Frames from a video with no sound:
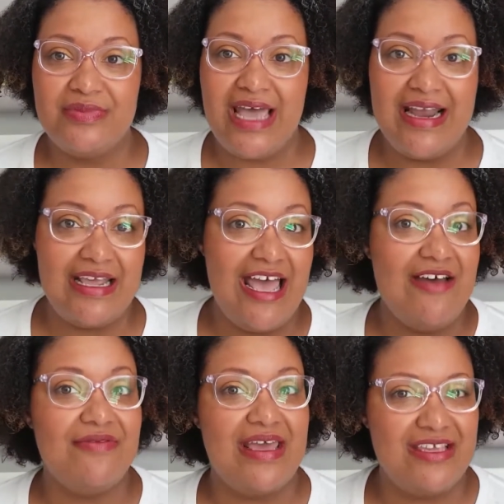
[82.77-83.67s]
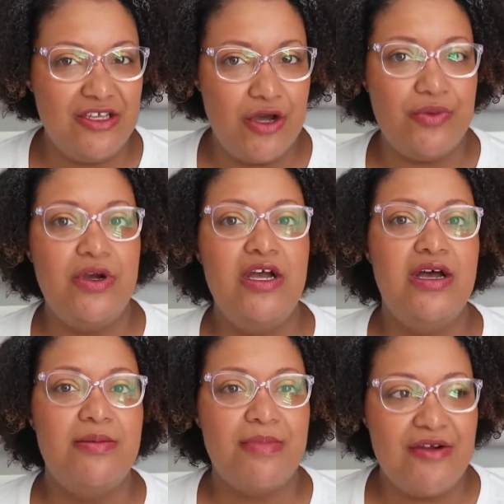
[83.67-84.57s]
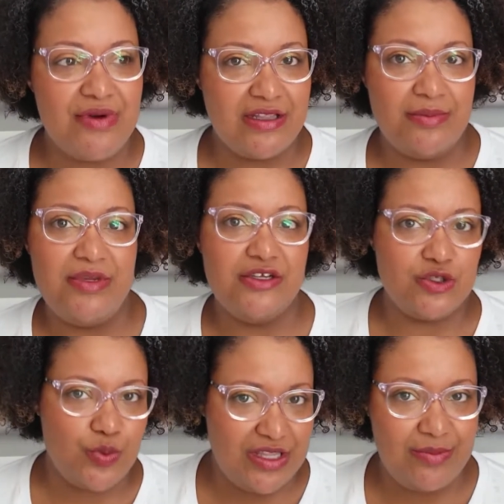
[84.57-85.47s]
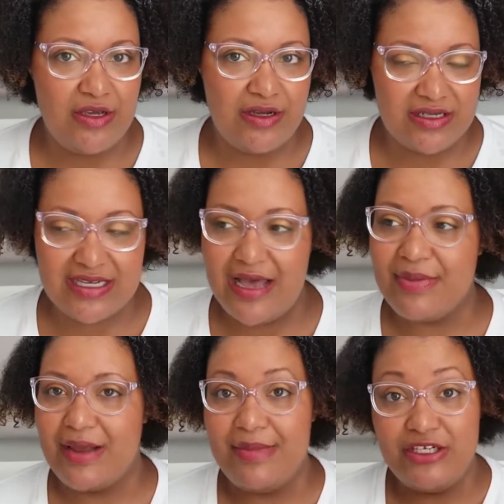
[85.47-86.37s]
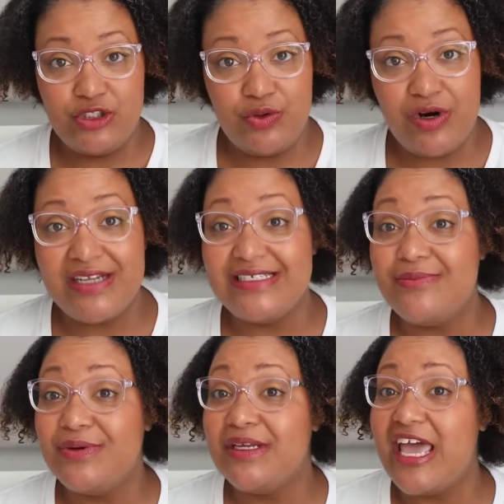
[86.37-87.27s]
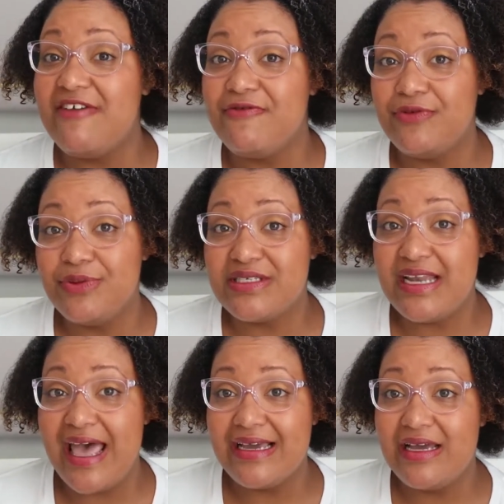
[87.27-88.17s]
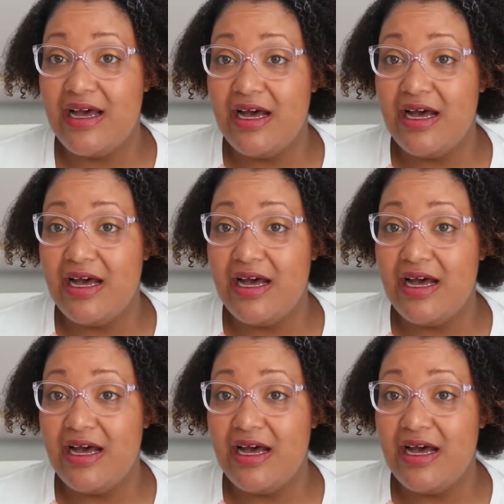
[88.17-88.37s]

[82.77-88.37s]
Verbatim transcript: didn't have, like, you know, my regular meals with me all the time, but I made sure I did bring a fruit snack